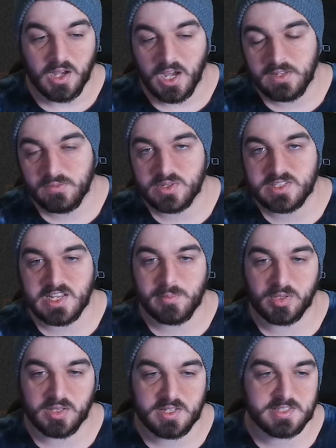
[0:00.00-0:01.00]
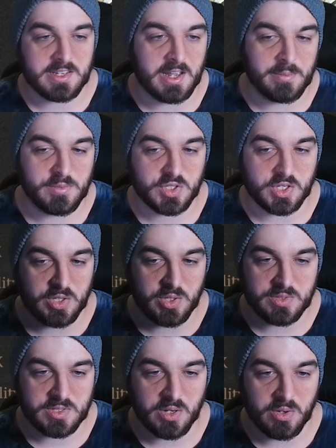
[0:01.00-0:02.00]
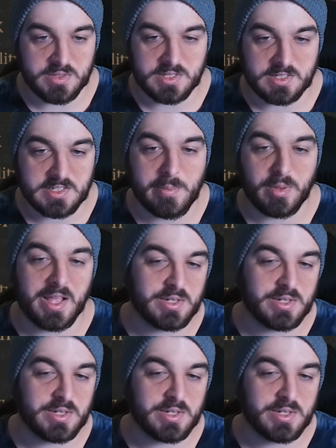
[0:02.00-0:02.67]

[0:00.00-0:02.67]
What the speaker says: Another example of this, I'm going to use her as an example.